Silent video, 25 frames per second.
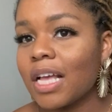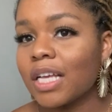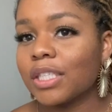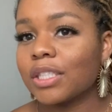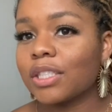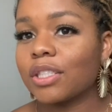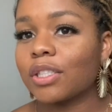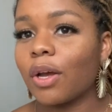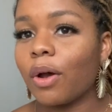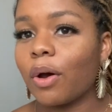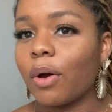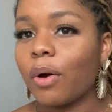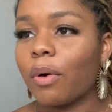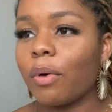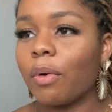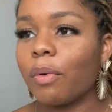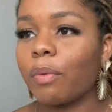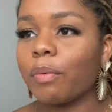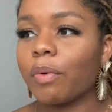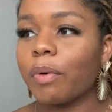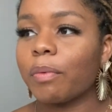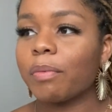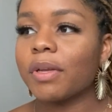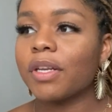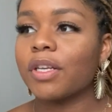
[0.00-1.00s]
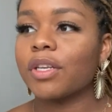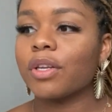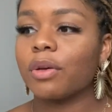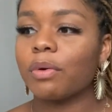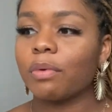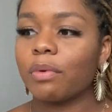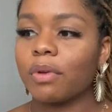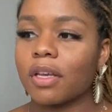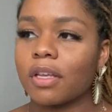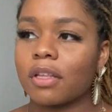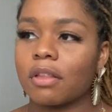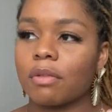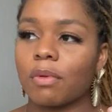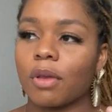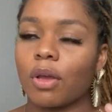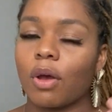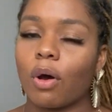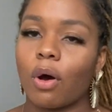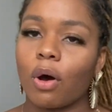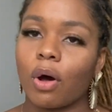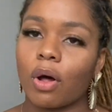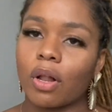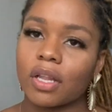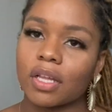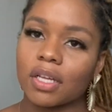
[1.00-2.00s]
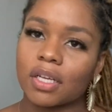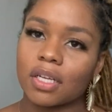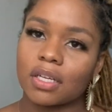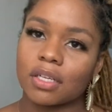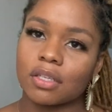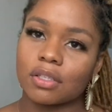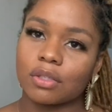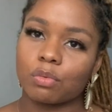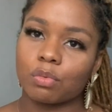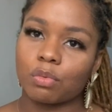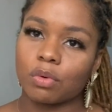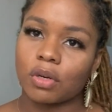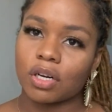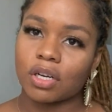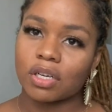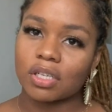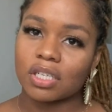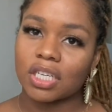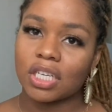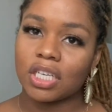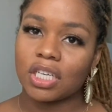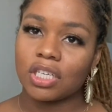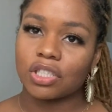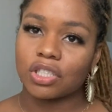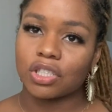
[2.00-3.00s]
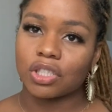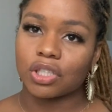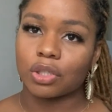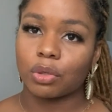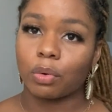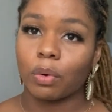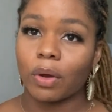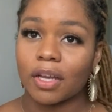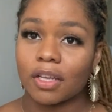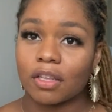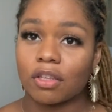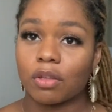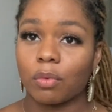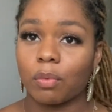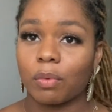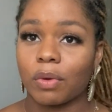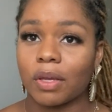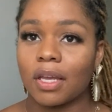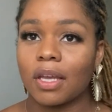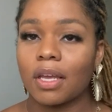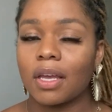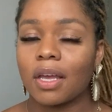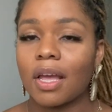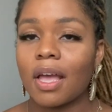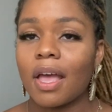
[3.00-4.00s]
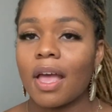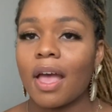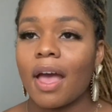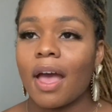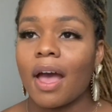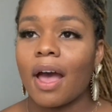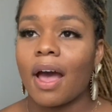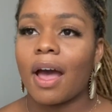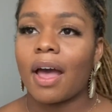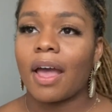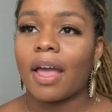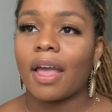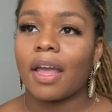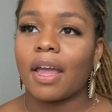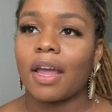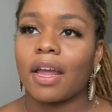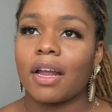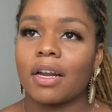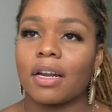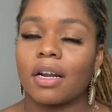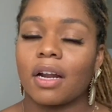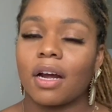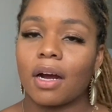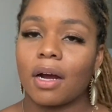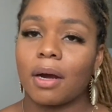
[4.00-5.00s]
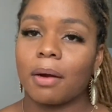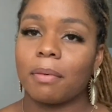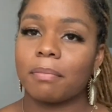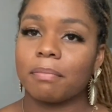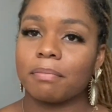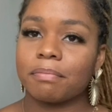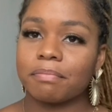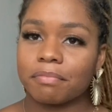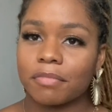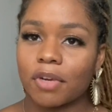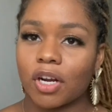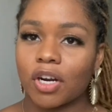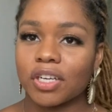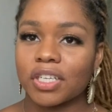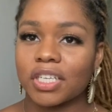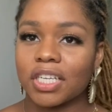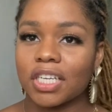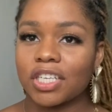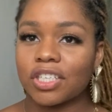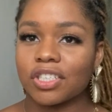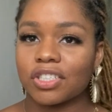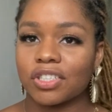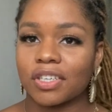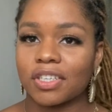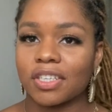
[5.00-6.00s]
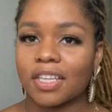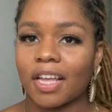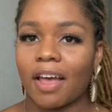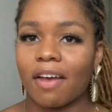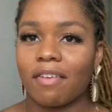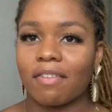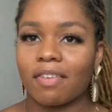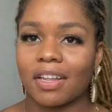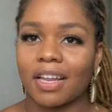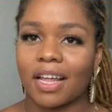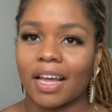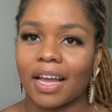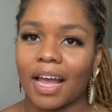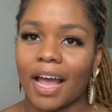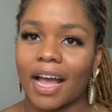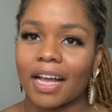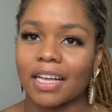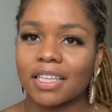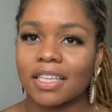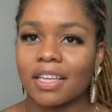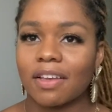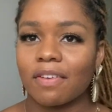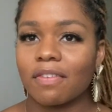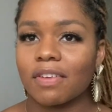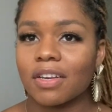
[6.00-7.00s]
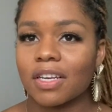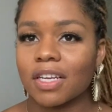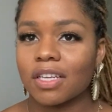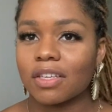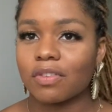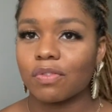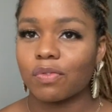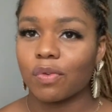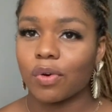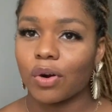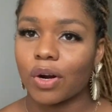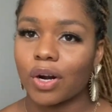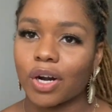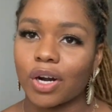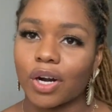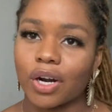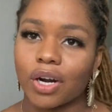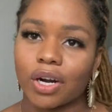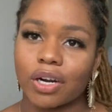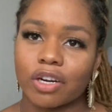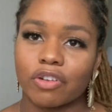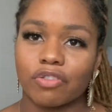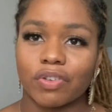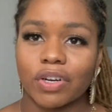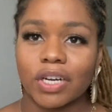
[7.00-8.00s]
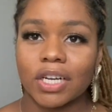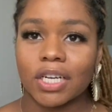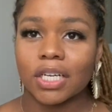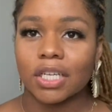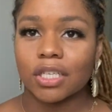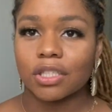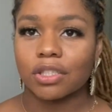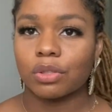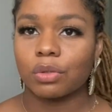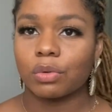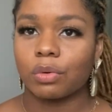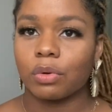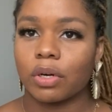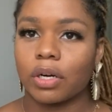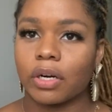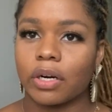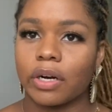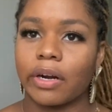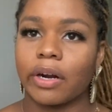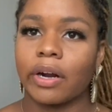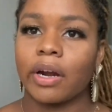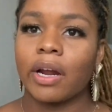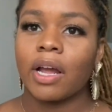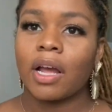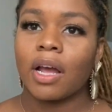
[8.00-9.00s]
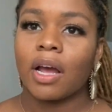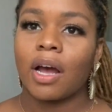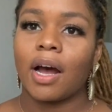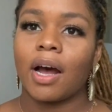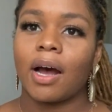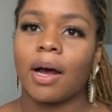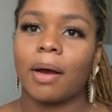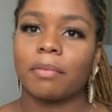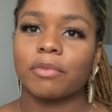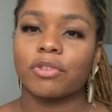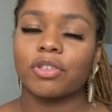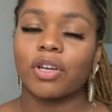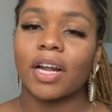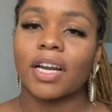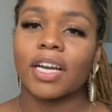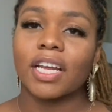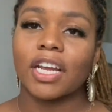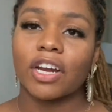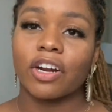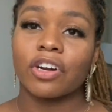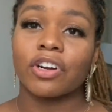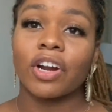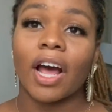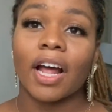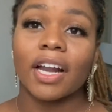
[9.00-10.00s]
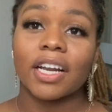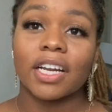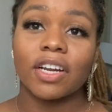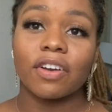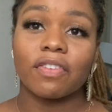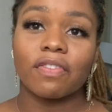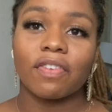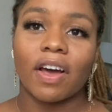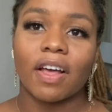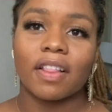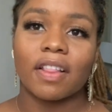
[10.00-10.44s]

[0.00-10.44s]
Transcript: So what we do is we call in with her teacher twice a week, and her teacher is having like activities for her, reading to her, trying to get her to identify